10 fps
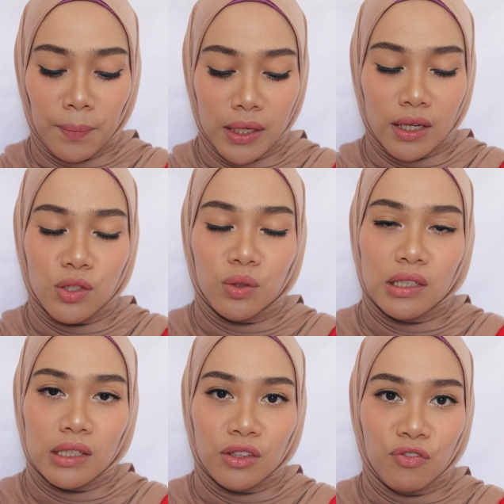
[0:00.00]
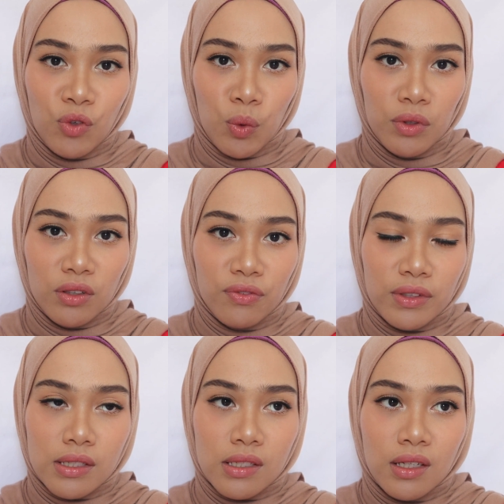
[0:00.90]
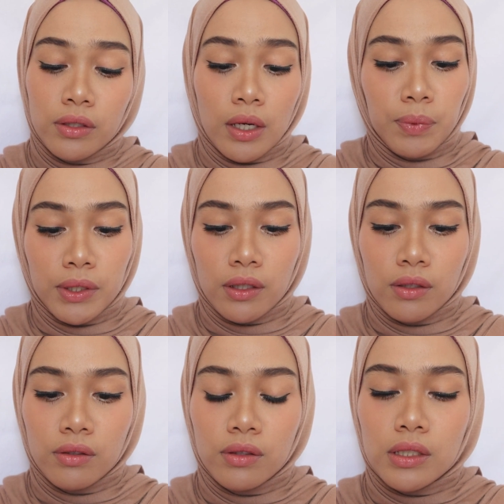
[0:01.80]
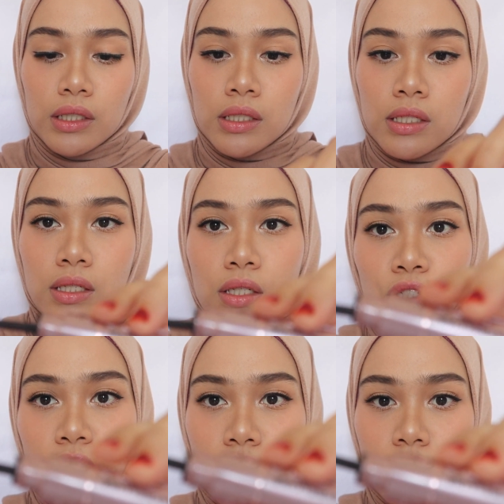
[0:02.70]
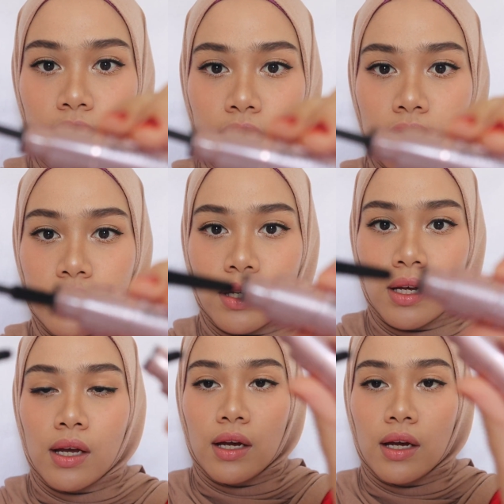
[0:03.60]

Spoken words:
but I don't like the formula of this. The applicator is just nice.